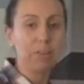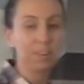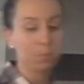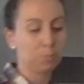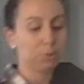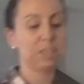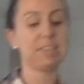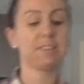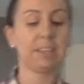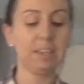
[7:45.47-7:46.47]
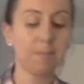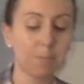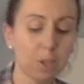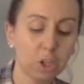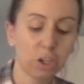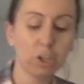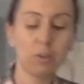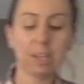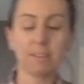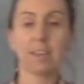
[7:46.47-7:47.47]
that's preheating, you
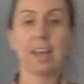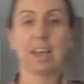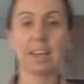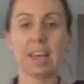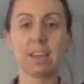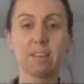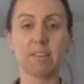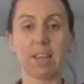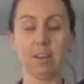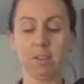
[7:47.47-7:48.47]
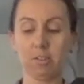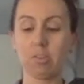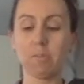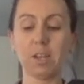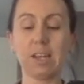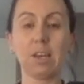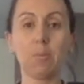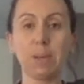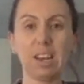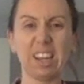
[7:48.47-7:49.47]
need to get a cake tin, something a little
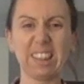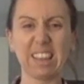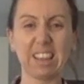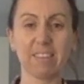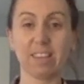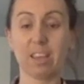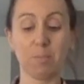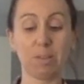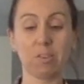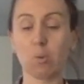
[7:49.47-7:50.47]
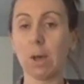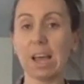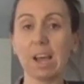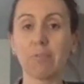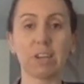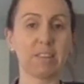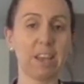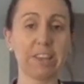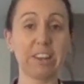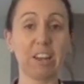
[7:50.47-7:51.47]
bit like this. It can be square,
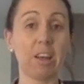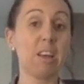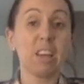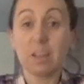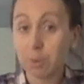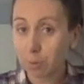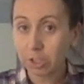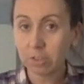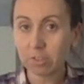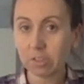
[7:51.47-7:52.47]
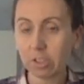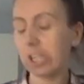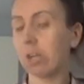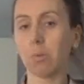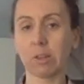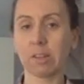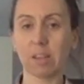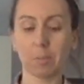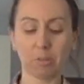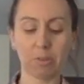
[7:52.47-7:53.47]
rectangular. If you want to use a circular one, that's
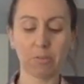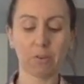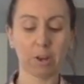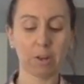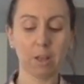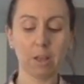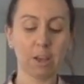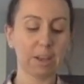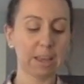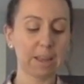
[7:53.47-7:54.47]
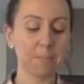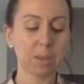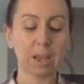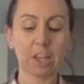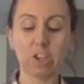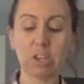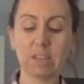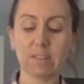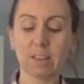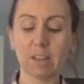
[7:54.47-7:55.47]
absolutely fine, okay? And you
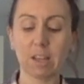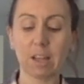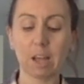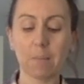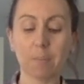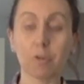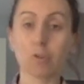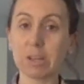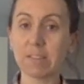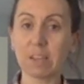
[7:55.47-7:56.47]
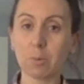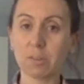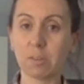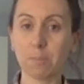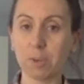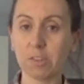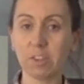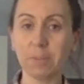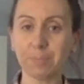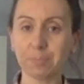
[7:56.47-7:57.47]
need to grease it with some
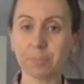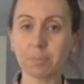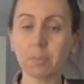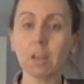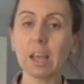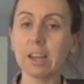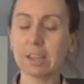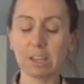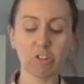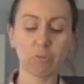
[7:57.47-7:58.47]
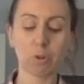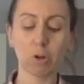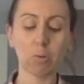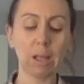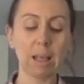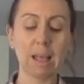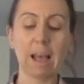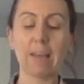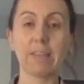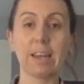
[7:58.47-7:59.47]
butter and a kitchen roll,
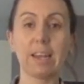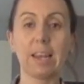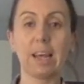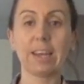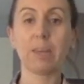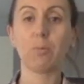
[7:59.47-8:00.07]
and then line